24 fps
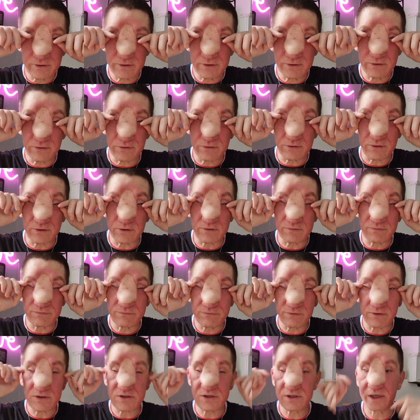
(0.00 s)
your
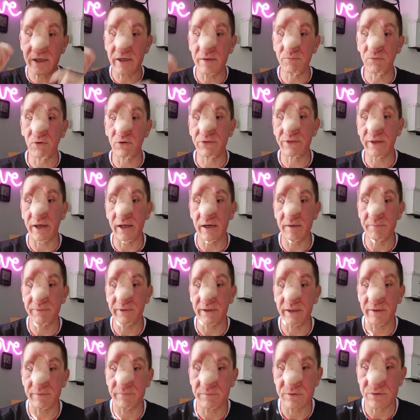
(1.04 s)
first
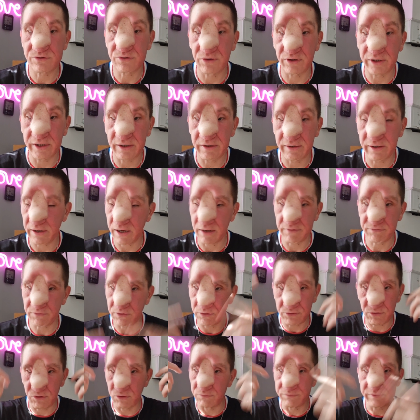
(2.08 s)
chemotherapy, sorry, I've
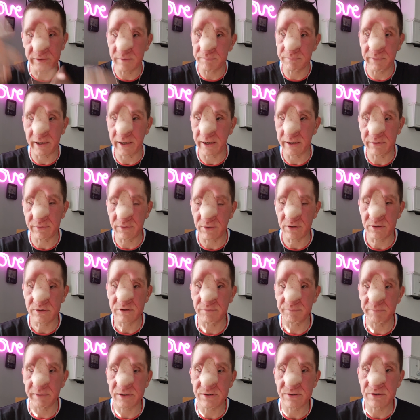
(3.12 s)
got COVID in my head now
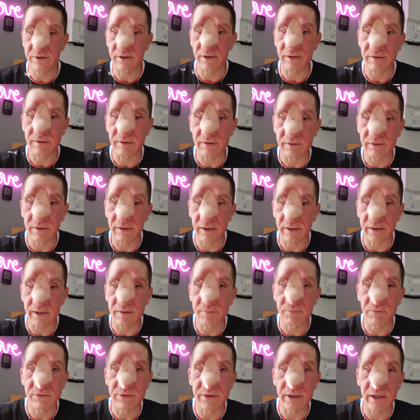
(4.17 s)
because I mentioned it,
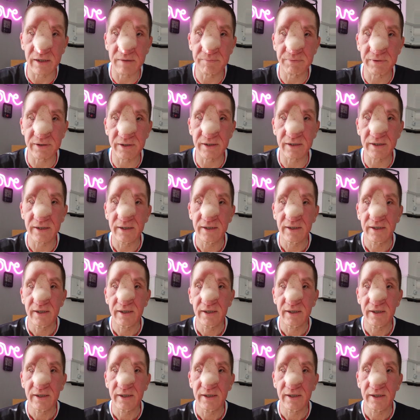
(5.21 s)
chemotherapy,